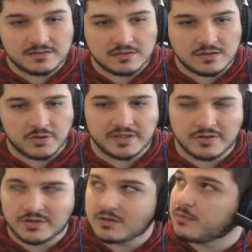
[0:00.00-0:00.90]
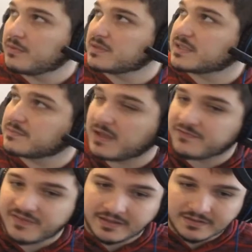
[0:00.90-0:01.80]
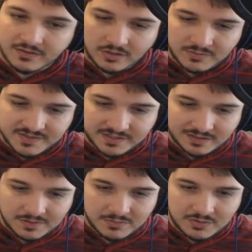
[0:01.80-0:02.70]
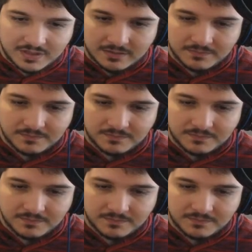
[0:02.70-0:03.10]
Oh, you can hear almost something with my fan. Hold on one second. Let me mute that.